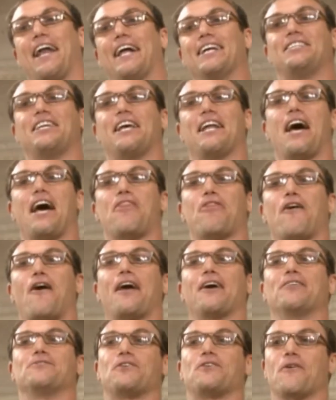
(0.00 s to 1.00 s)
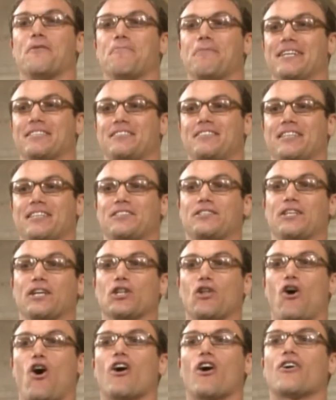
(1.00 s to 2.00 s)
I said, I thought I was going to be
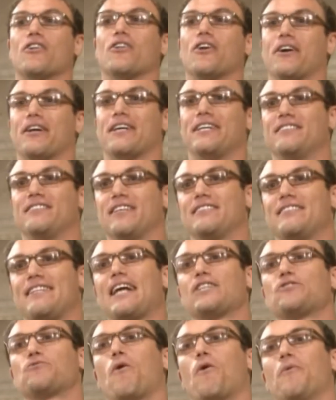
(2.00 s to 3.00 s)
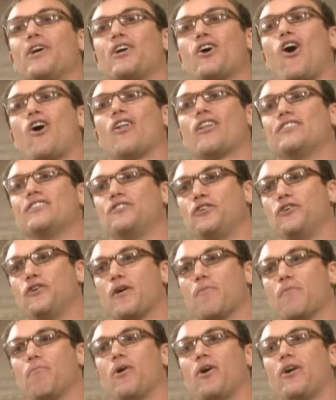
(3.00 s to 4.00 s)
assistant law clerk. He says, That's what we call it so
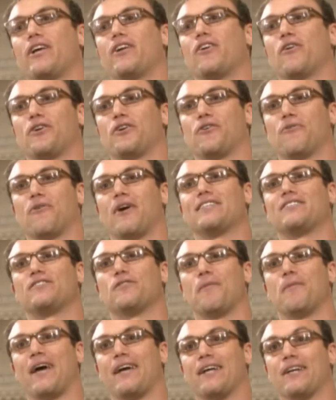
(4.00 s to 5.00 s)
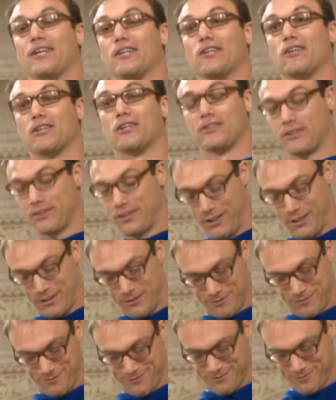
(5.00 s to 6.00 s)
you can put it on your resume and it looks good.